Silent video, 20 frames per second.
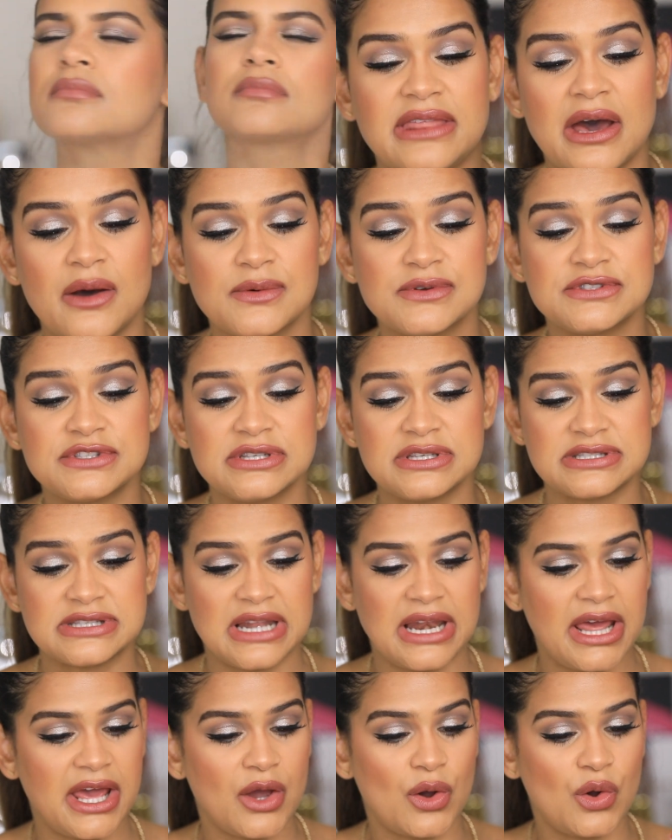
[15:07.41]
That was the
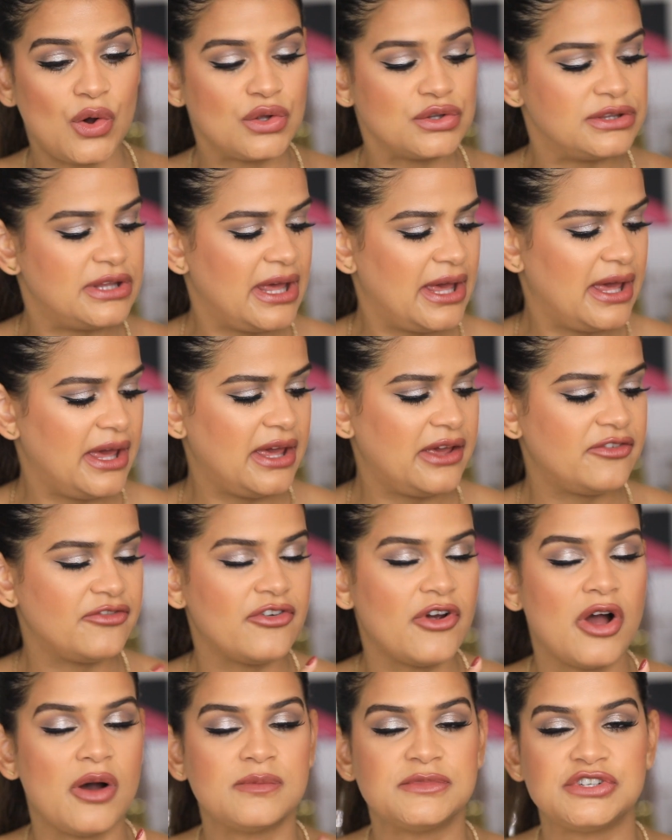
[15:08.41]
Slay All Day
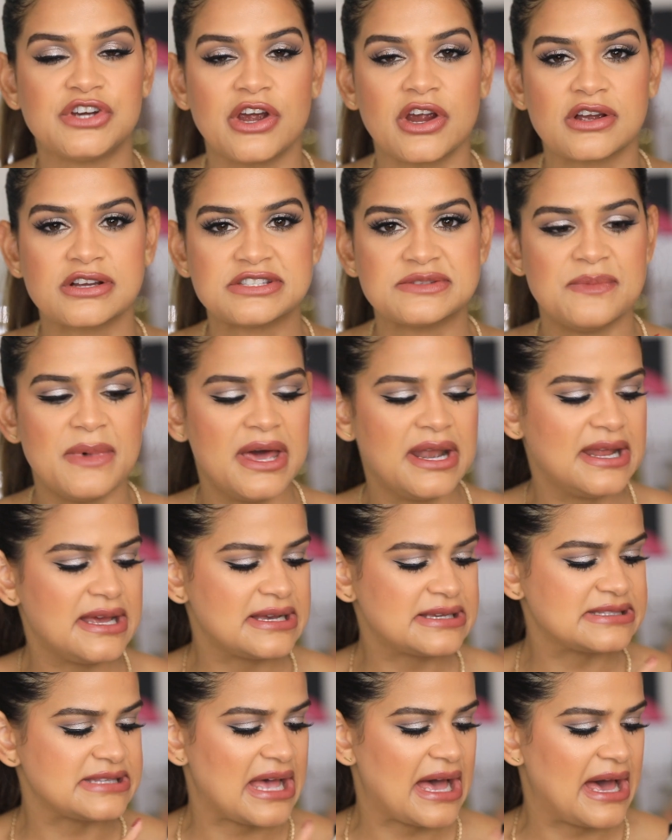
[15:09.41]
from Girly
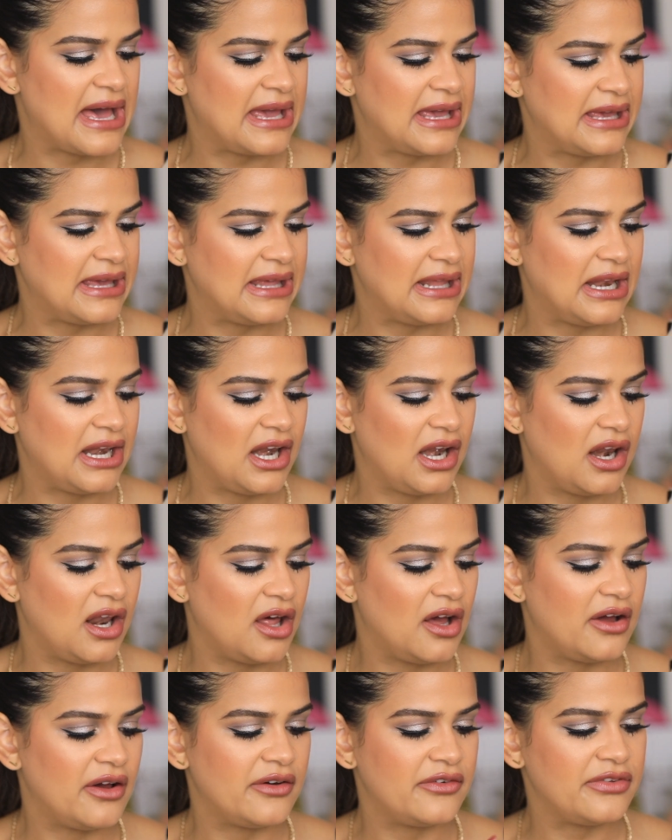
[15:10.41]
Cosmetics. I
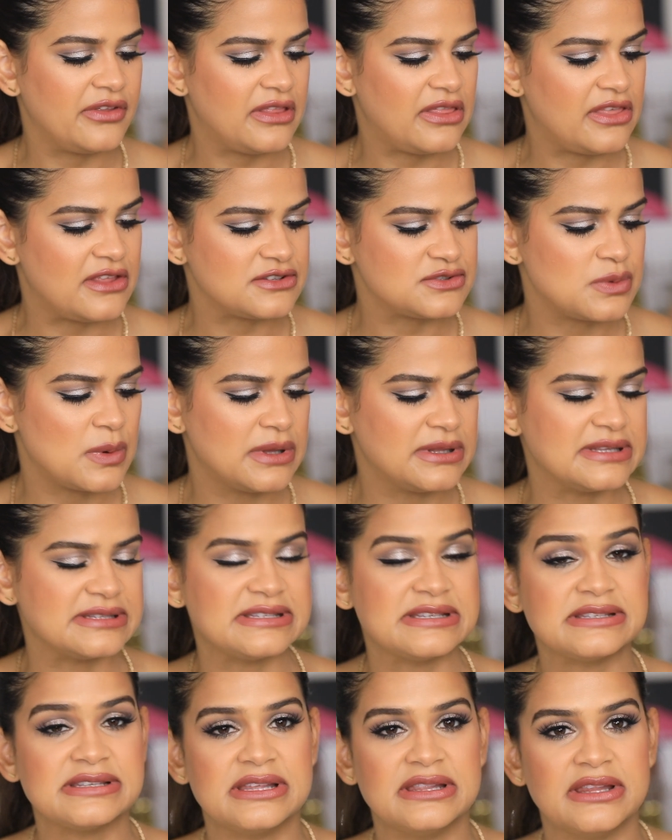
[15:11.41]
love this one.
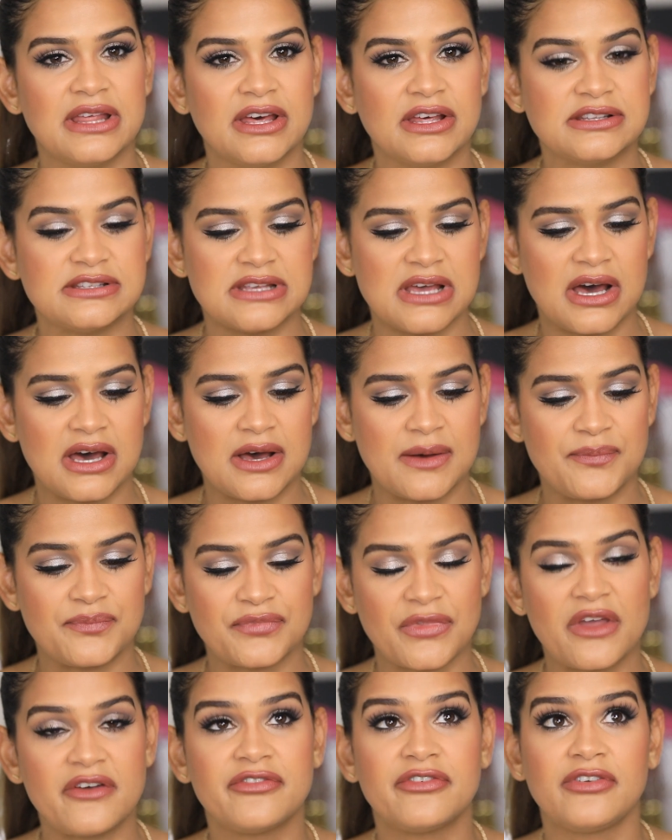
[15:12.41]
This is in
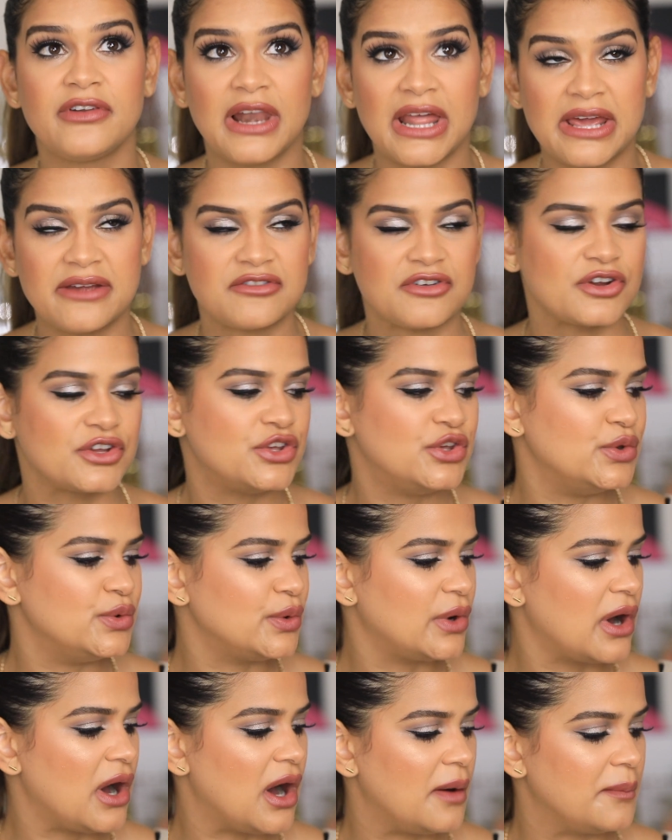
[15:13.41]
the flavor
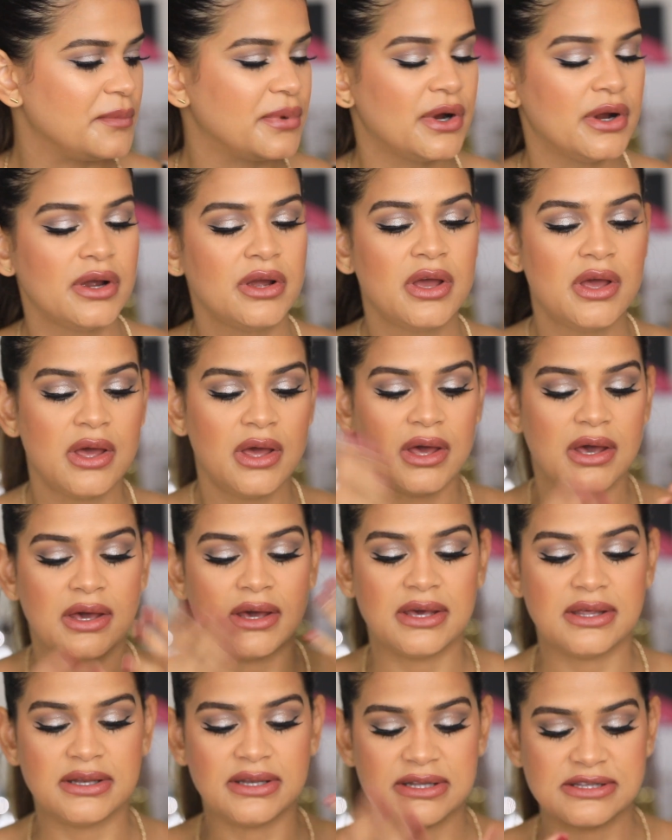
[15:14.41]
cucumber,
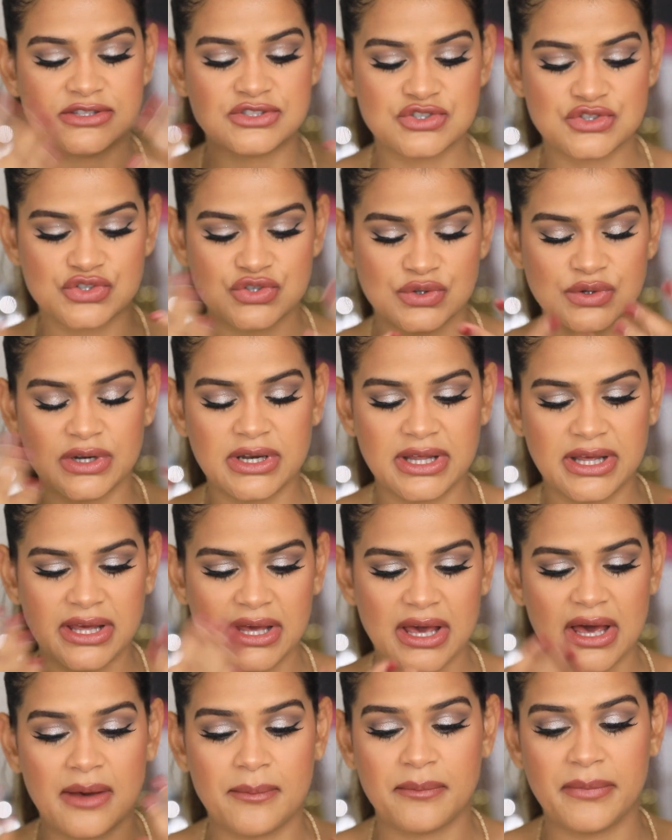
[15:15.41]
and it's
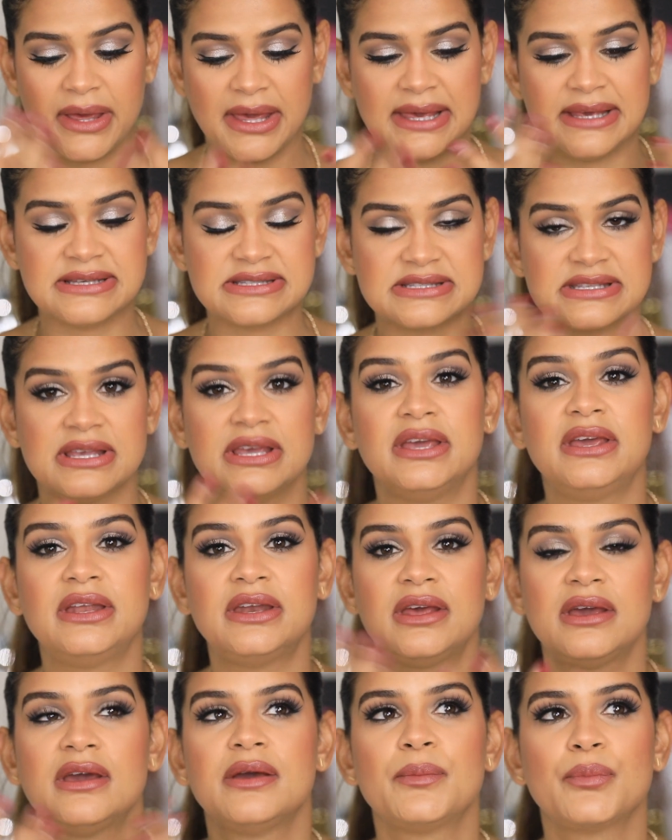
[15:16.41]
truly amazing.